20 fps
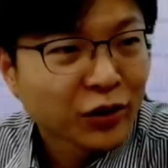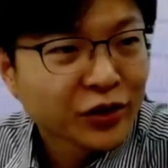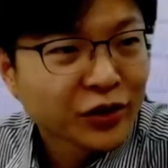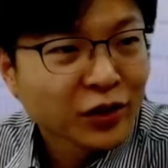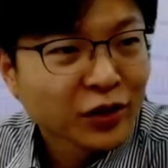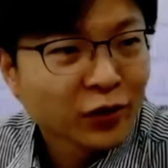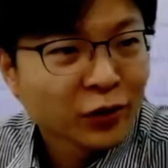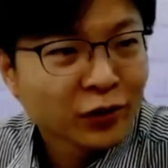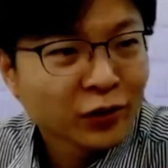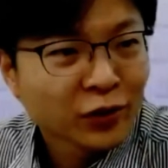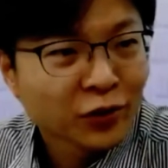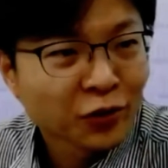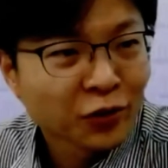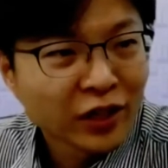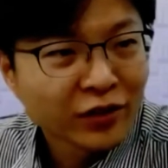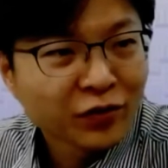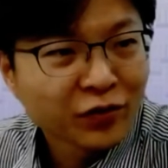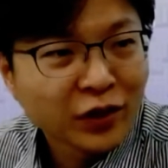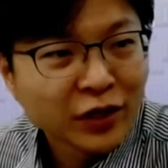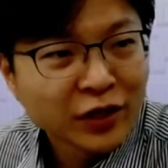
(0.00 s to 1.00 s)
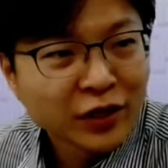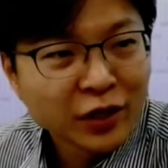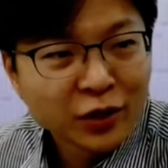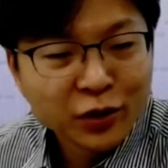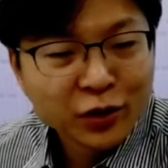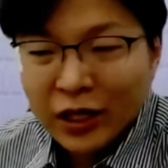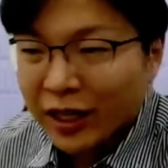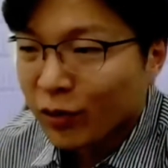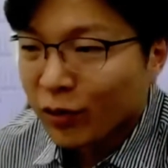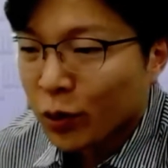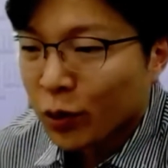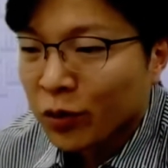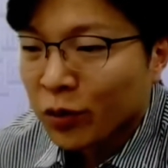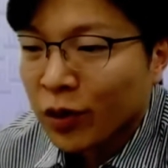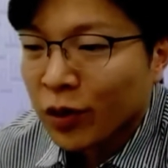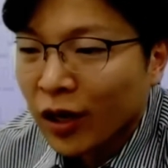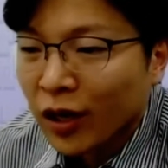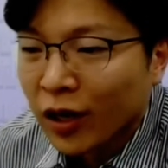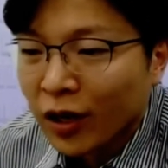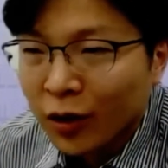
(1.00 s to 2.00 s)
a great video demo.
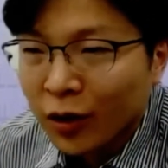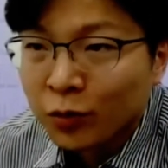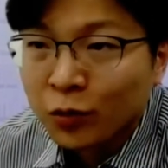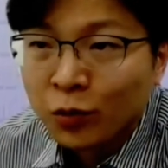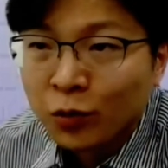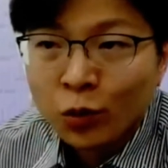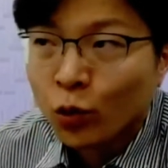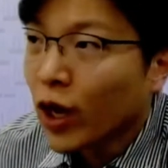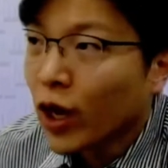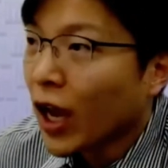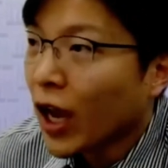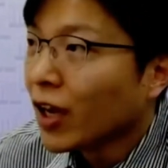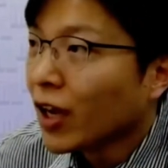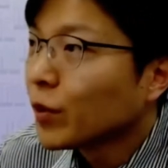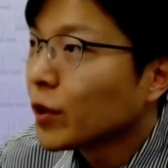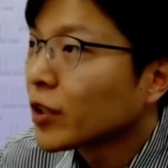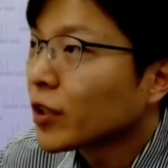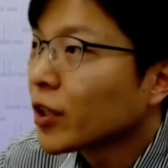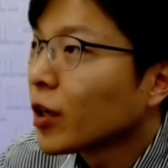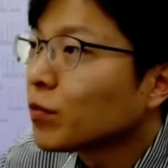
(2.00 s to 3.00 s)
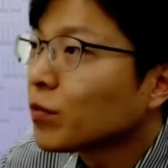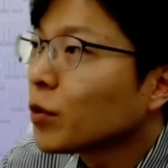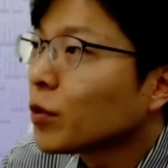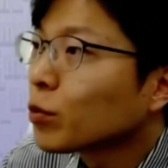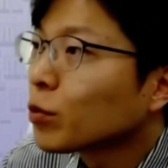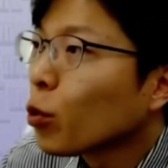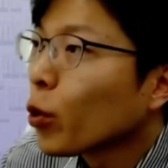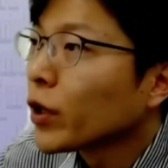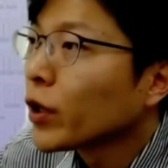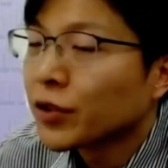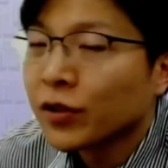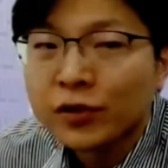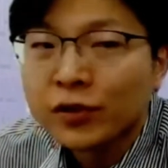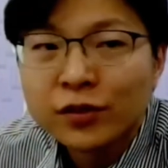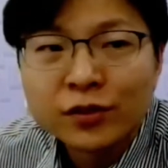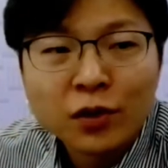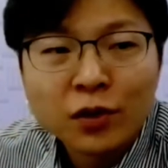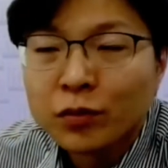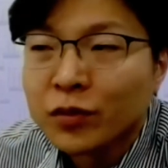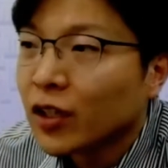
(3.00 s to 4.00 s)
We have a couple of questions
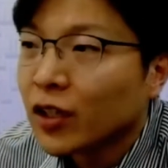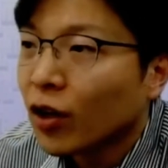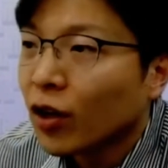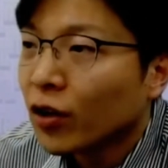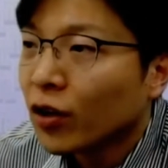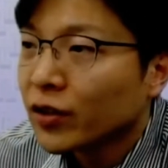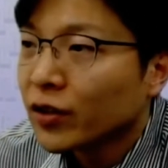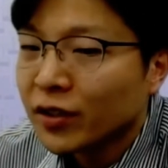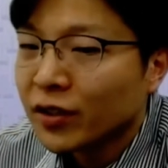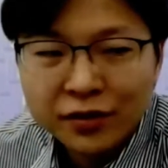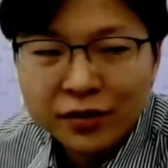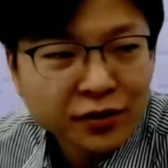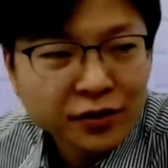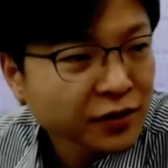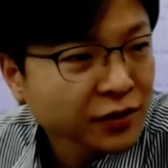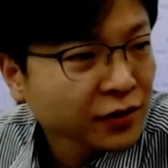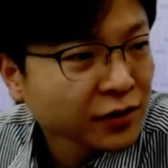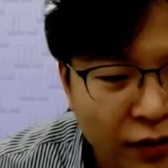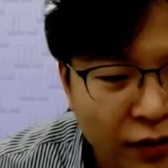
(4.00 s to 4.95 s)
from the audience.